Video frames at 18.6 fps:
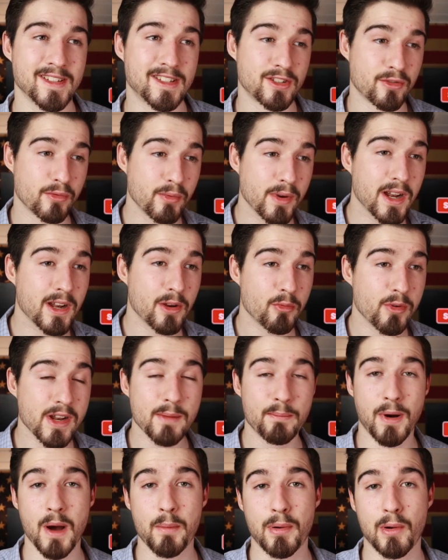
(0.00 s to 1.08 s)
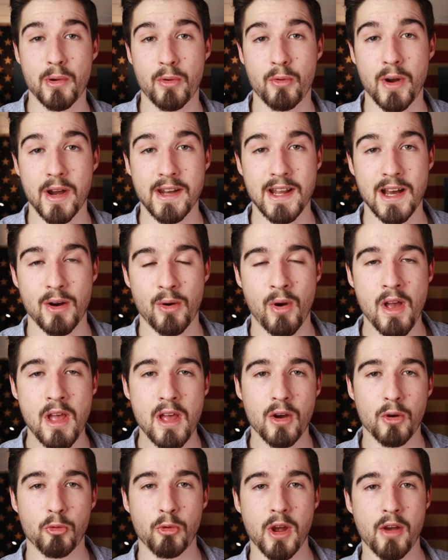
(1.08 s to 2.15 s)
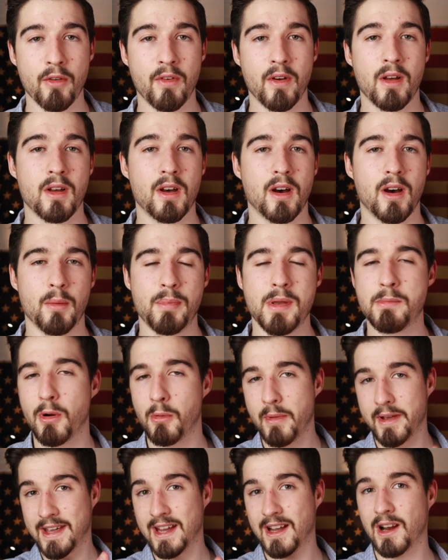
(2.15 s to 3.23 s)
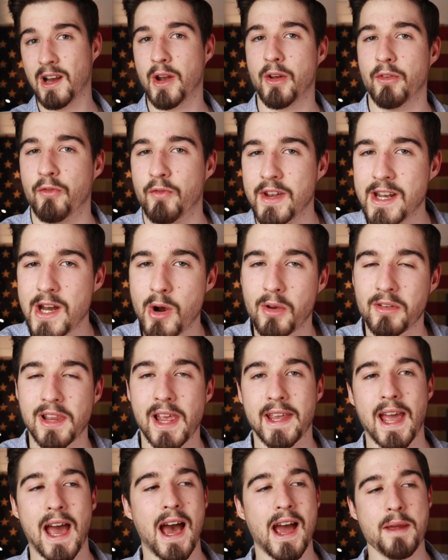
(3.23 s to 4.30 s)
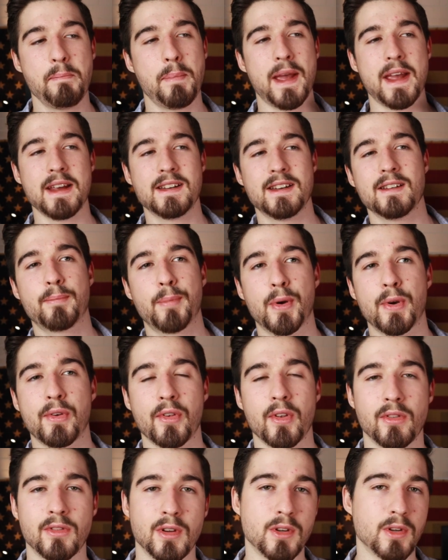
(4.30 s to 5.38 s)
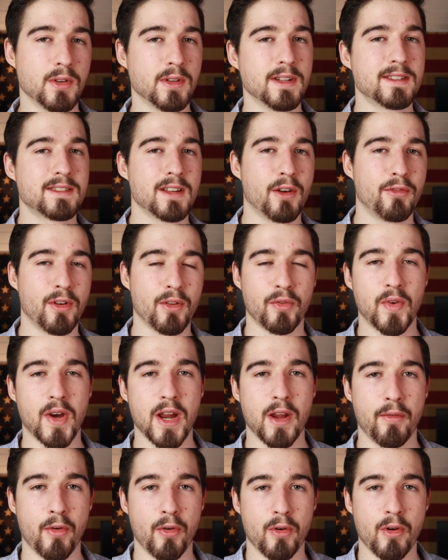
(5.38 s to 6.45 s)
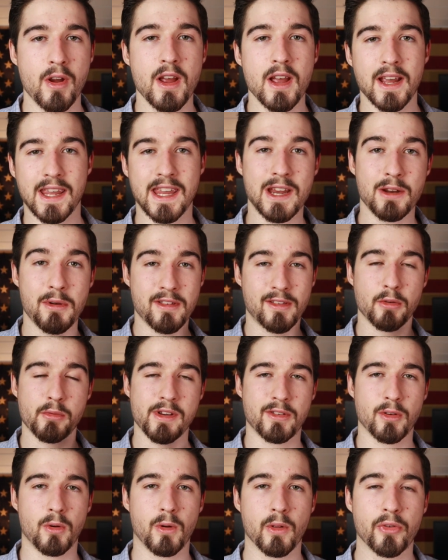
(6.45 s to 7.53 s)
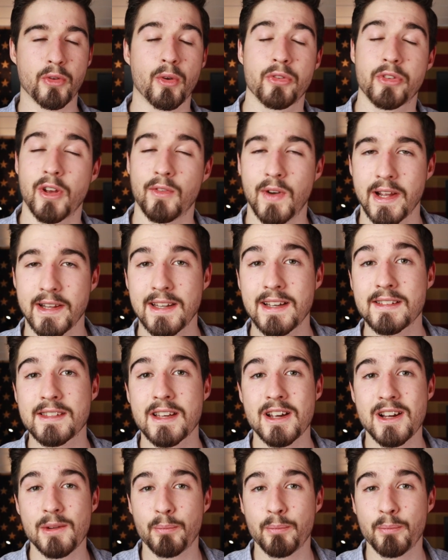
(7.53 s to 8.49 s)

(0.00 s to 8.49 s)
it's really, really popular right now with people making a lot of videos, like I paid this person to do this stuff on Fiverr, here is the results, or stuff like this.